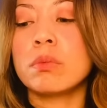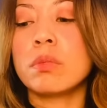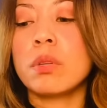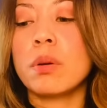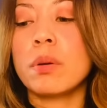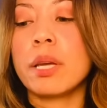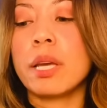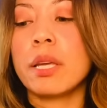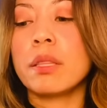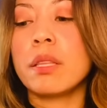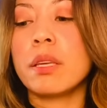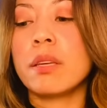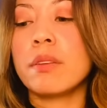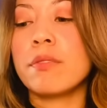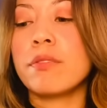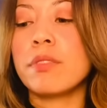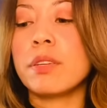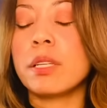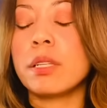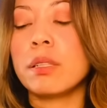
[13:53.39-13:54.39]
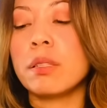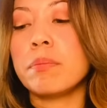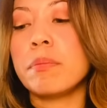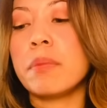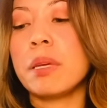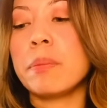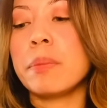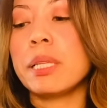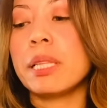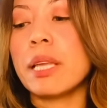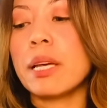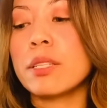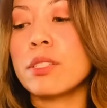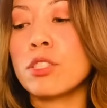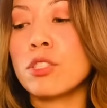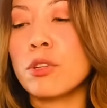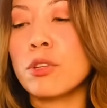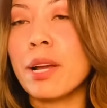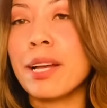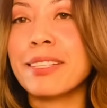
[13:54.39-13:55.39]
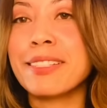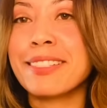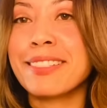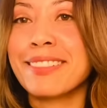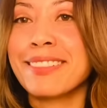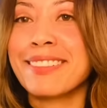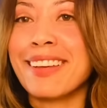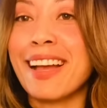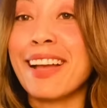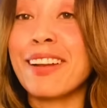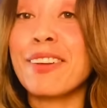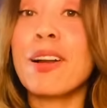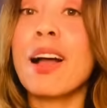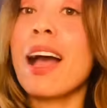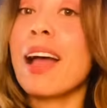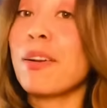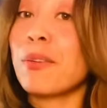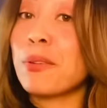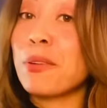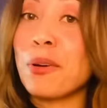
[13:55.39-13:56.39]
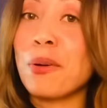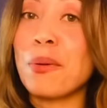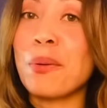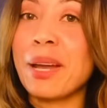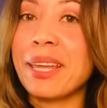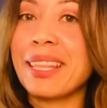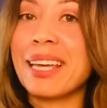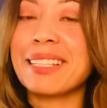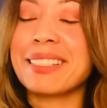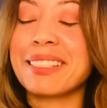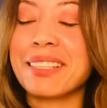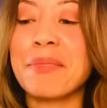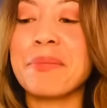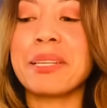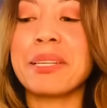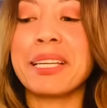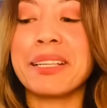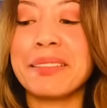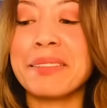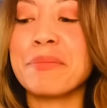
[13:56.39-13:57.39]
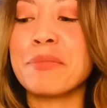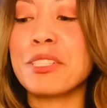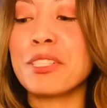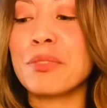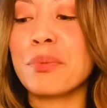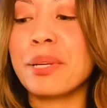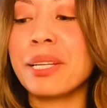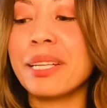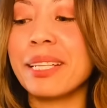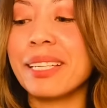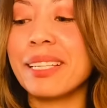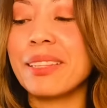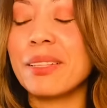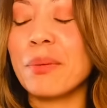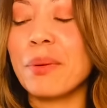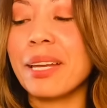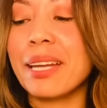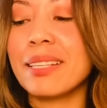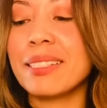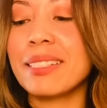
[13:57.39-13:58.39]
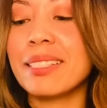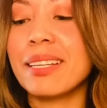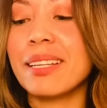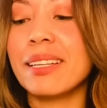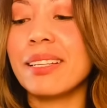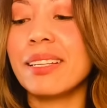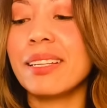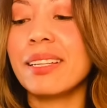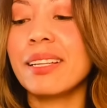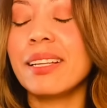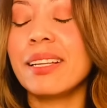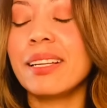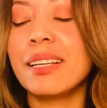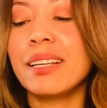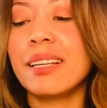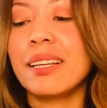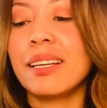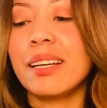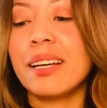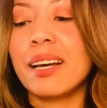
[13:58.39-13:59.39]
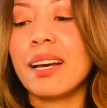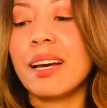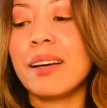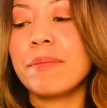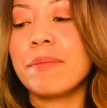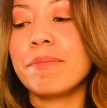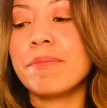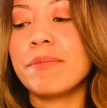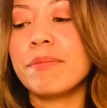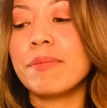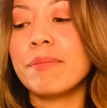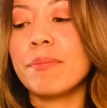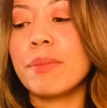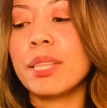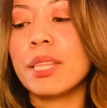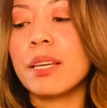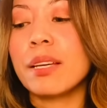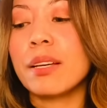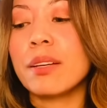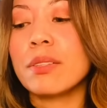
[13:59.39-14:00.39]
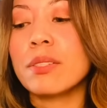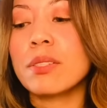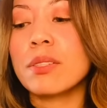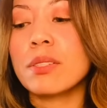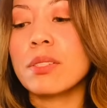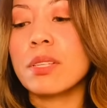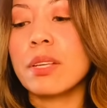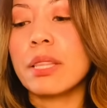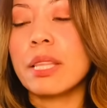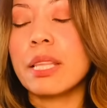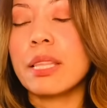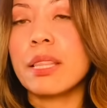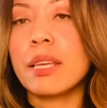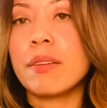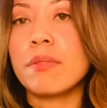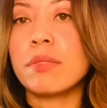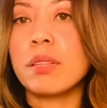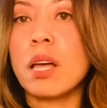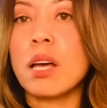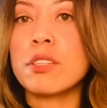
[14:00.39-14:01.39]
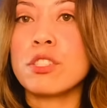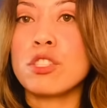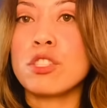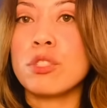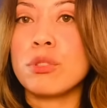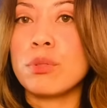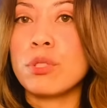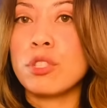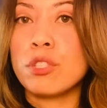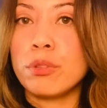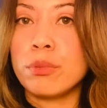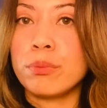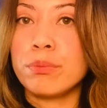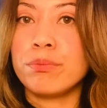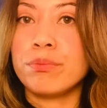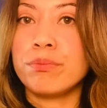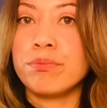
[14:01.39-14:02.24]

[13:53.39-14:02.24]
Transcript: Okay, they feel maybe less stress. I don't know why that's coming in. I'm just reading it the way I see it. But they also see that they've lost you too.